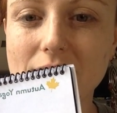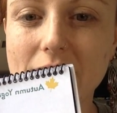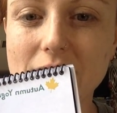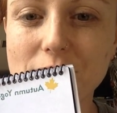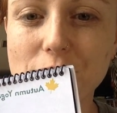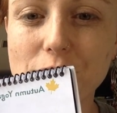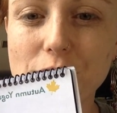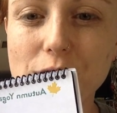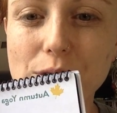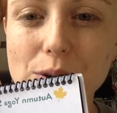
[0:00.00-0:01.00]
and a
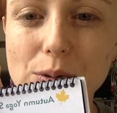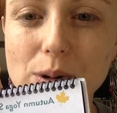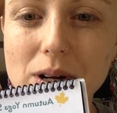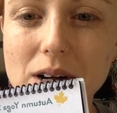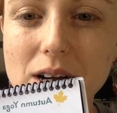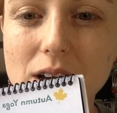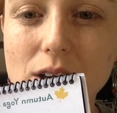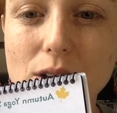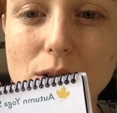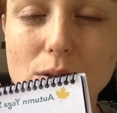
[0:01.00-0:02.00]
few
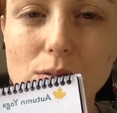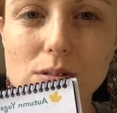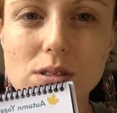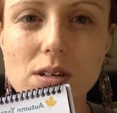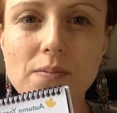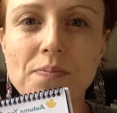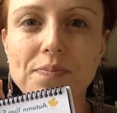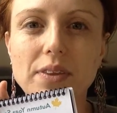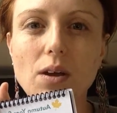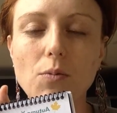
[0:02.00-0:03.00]
cues
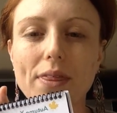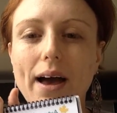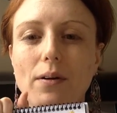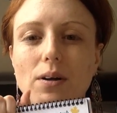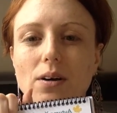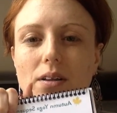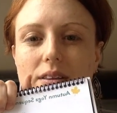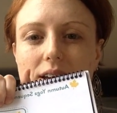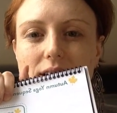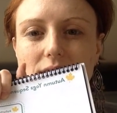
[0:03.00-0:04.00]
without all of
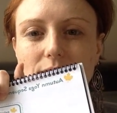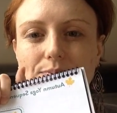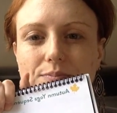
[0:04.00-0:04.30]
this.